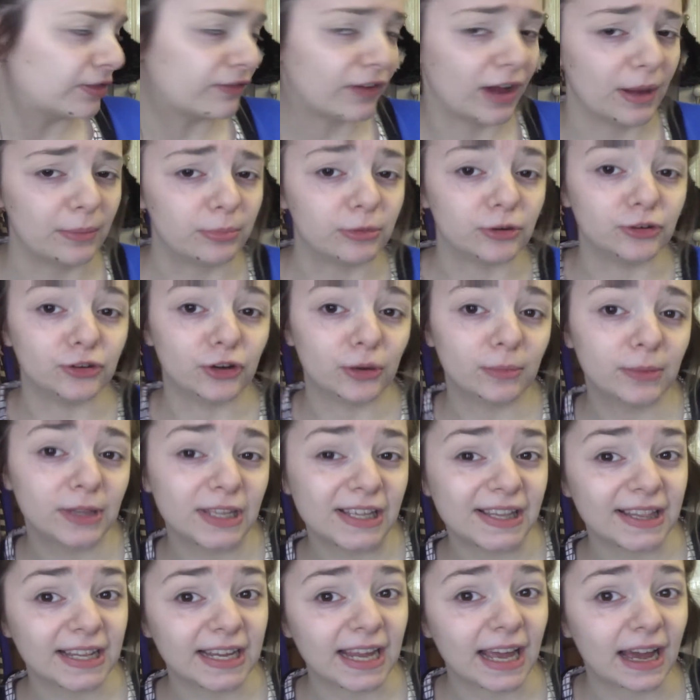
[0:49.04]
that I
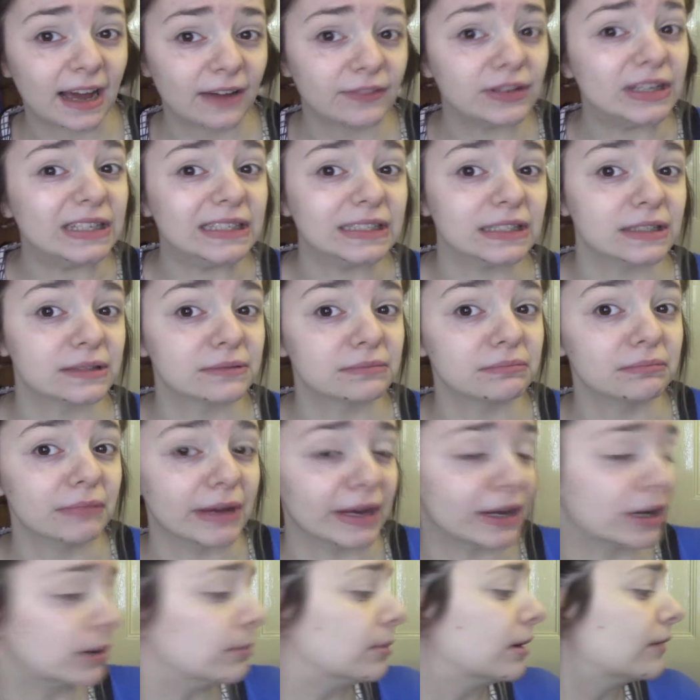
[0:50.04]
predominantly have is
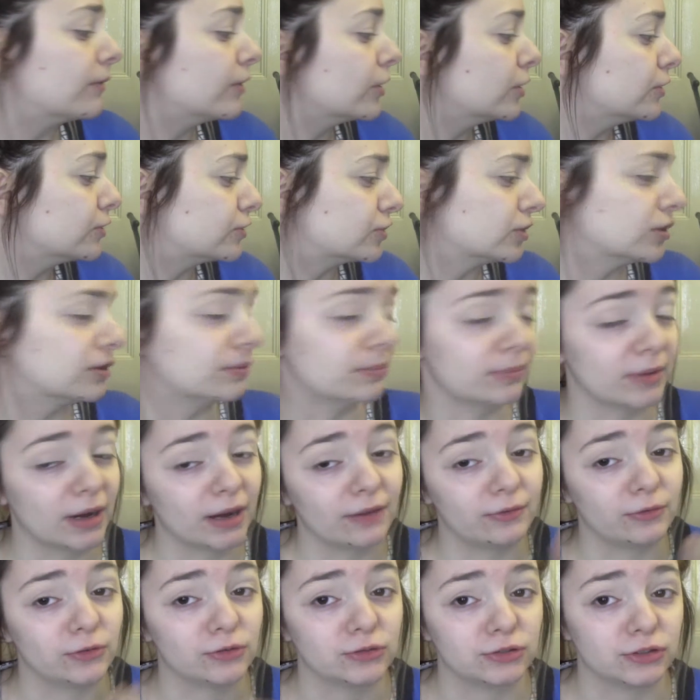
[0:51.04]
Makeup Revolution, but
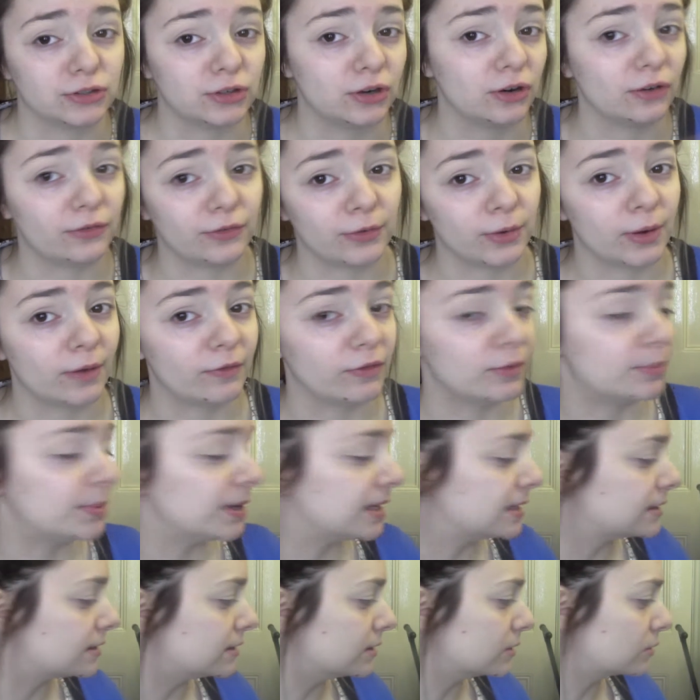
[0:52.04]
I've also got a few other
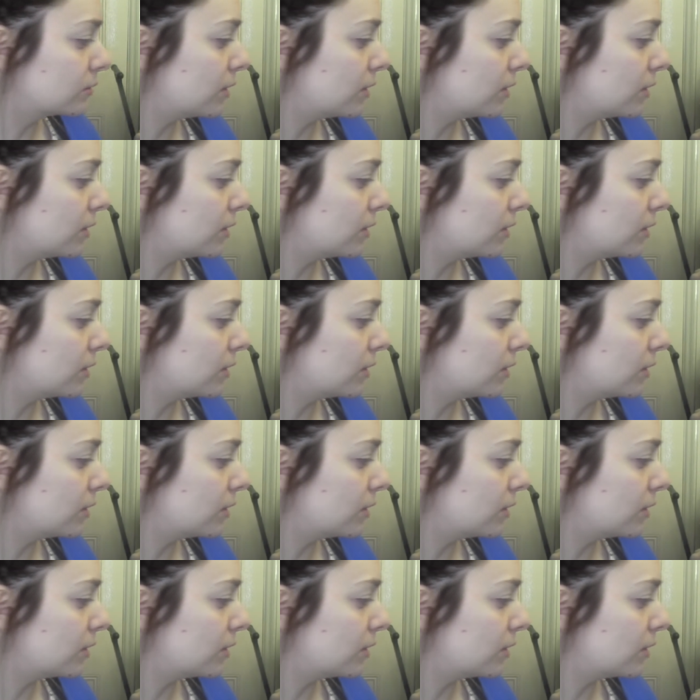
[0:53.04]
bits as